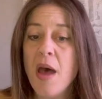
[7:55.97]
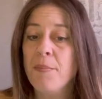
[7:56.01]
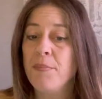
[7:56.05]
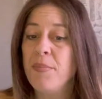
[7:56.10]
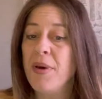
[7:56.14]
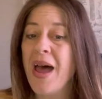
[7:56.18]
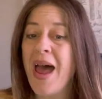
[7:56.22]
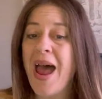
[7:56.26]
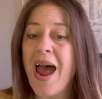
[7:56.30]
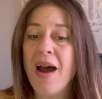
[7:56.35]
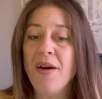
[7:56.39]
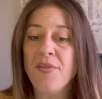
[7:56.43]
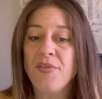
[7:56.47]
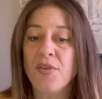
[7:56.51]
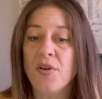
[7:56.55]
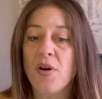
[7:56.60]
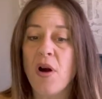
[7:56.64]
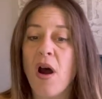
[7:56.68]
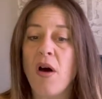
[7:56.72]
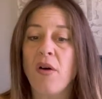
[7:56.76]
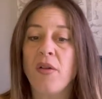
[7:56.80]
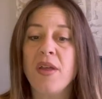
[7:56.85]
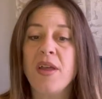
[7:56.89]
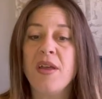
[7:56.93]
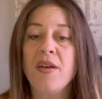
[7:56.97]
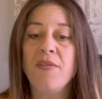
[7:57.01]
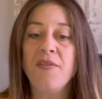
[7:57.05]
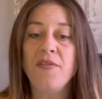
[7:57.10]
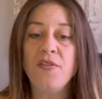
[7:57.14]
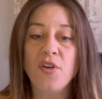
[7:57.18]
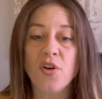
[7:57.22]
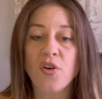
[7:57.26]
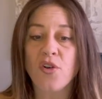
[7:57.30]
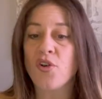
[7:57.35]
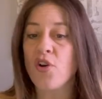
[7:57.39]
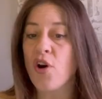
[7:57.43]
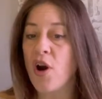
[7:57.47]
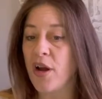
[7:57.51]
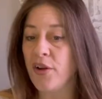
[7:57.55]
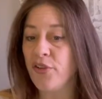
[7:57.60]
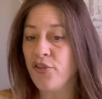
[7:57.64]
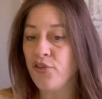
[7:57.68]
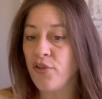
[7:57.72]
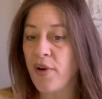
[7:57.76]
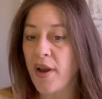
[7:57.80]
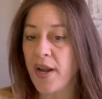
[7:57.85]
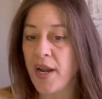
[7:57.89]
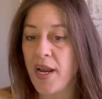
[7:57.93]
But after all, if you're
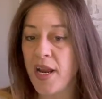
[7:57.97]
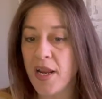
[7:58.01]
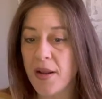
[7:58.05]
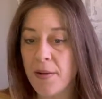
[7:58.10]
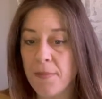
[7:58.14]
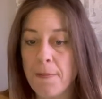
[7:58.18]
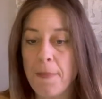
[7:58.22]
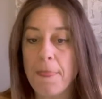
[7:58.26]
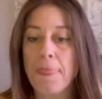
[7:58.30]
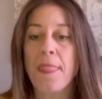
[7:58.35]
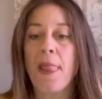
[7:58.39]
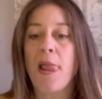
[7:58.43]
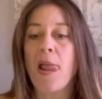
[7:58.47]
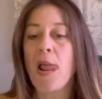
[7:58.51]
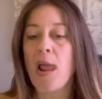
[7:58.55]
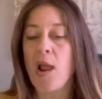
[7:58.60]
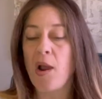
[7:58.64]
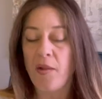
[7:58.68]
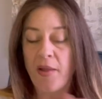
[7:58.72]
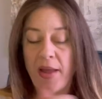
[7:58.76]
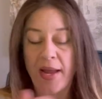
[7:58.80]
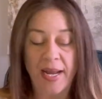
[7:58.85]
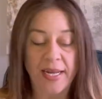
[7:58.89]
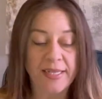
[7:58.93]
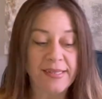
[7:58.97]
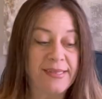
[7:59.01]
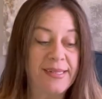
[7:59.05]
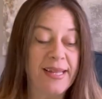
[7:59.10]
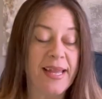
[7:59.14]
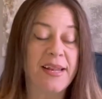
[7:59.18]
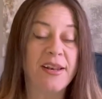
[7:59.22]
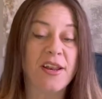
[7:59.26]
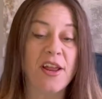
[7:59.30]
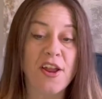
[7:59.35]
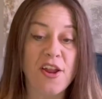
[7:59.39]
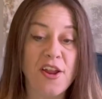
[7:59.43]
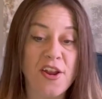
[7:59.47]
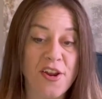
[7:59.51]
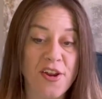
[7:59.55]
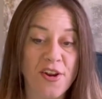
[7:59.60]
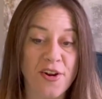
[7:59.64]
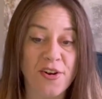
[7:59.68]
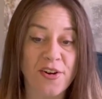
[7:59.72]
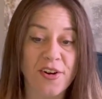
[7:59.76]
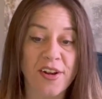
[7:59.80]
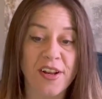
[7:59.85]
cross training, like I said, you're